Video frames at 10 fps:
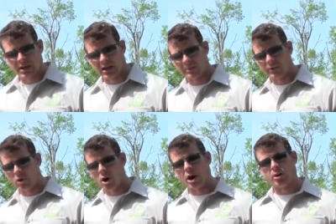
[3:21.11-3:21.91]

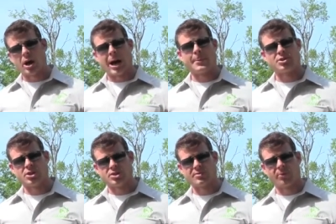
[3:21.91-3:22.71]
there are other
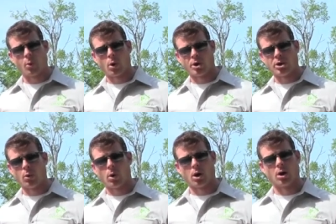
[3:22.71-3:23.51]
options for
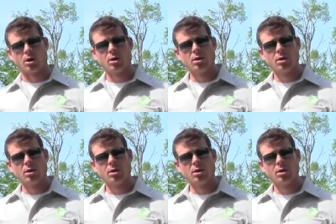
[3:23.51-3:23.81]
your